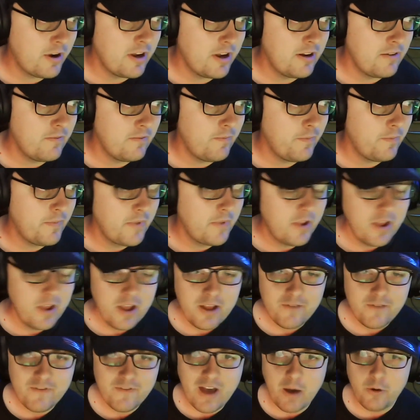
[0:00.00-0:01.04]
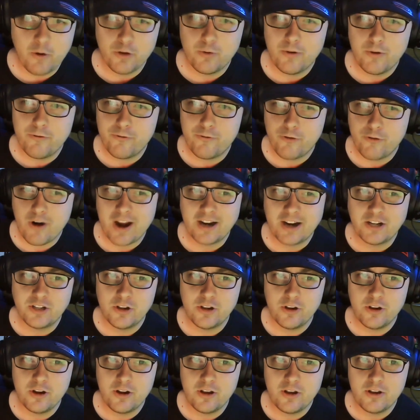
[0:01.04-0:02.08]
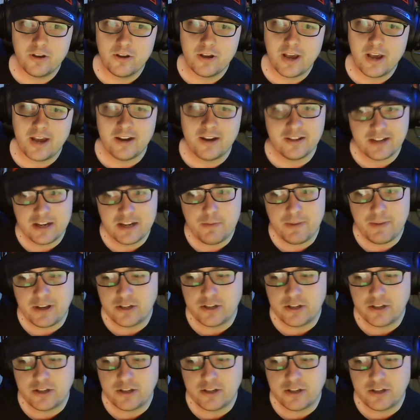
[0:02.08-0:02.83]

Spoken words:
And that was with Frank Turner and the Sleeping